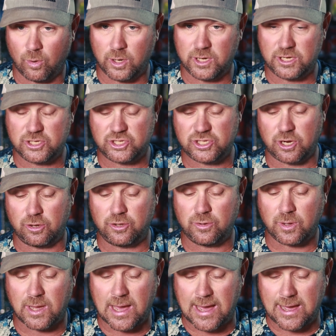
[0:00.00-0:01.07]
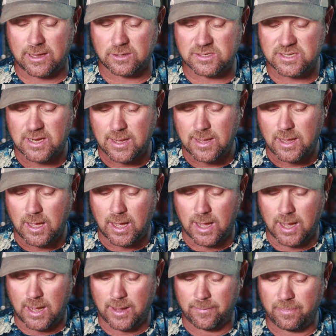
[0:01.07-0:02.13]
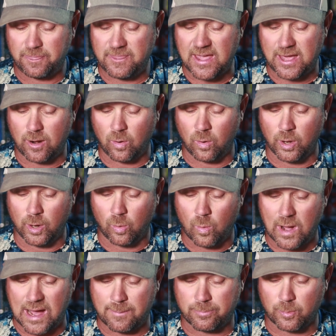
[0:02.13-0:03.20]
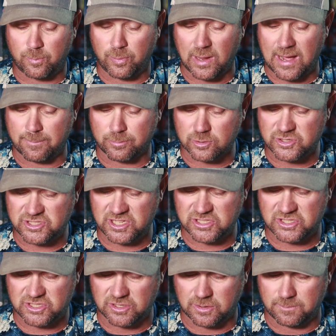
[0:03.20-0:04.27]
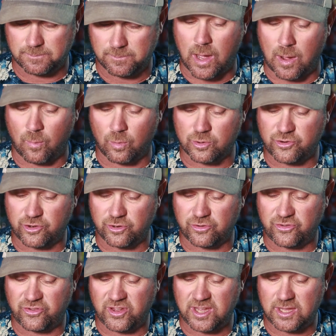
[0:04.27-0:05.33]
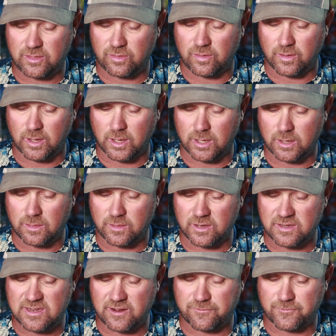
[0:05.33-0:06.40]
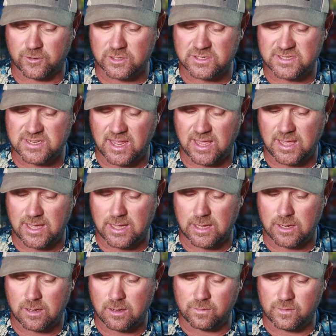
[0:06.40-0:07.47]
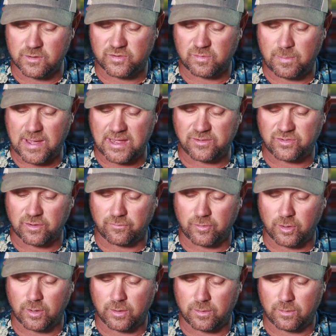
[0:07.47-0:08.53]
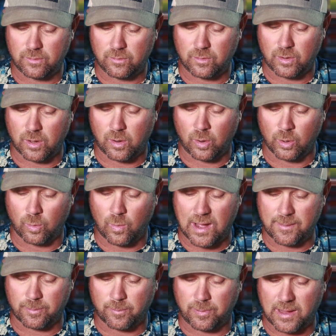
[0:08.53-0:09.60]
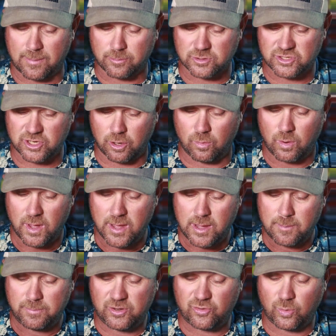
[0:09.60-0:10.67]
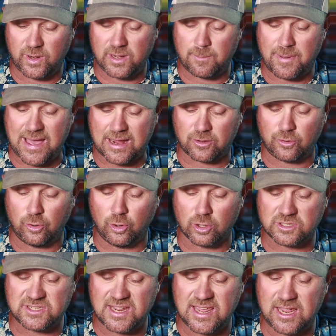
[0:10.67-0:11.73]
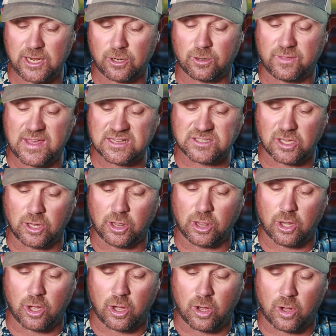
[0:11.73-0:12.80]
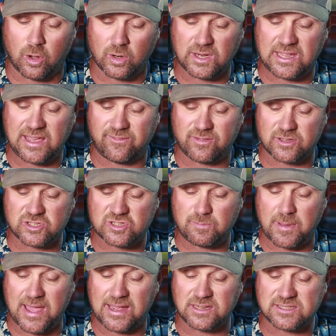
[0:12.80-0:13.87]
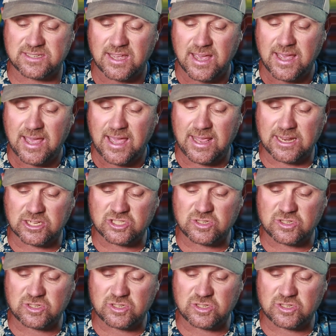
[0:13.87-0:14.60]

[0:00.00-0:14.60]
wanted to show you guys that on a whopper plopper system, I want you to see the difference in the space of on a whopper plopper. So between the back of the hook to here, that's a long given space. And